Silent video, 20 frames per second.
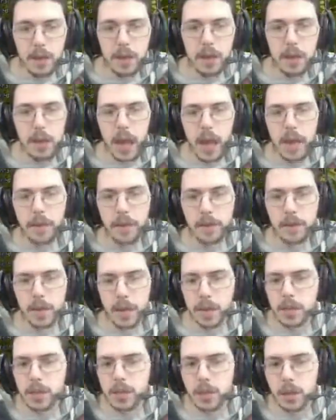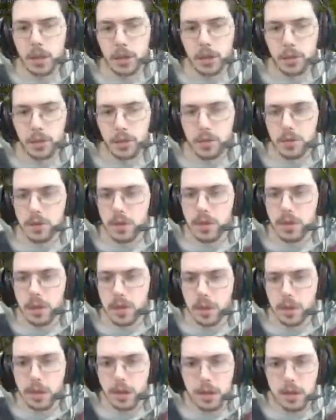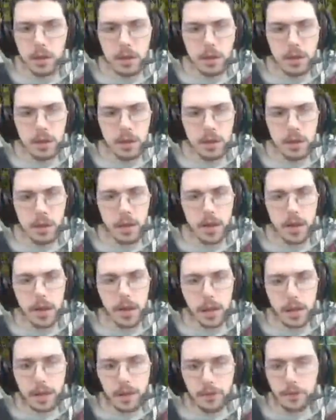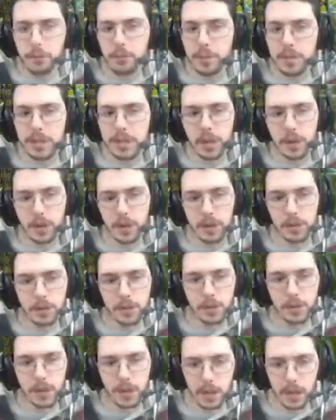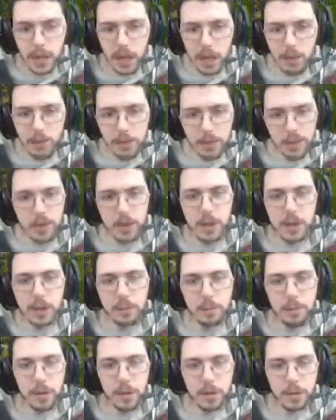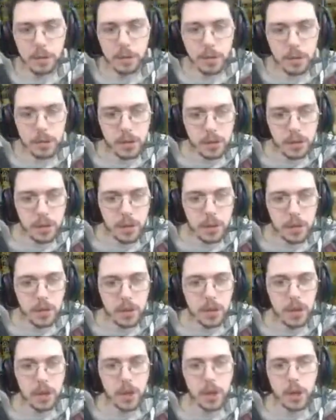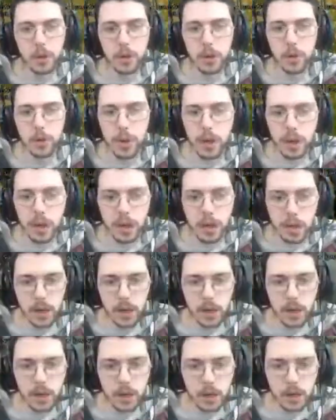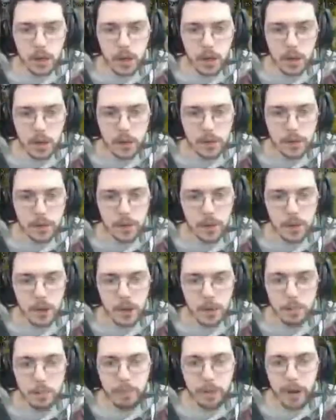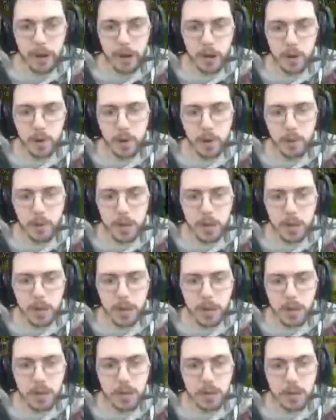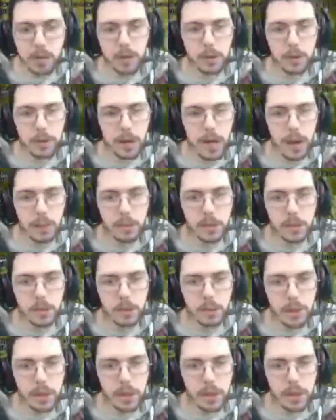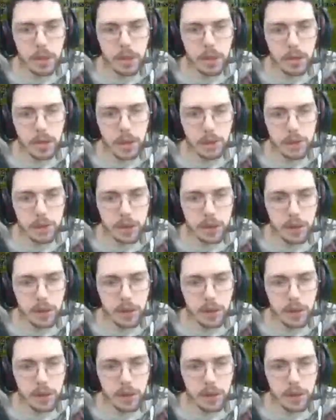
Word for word: and there's like stones and uh, different materials in the game, so you can build, you know, new gear or you know better equipment. So I'm assuming there's different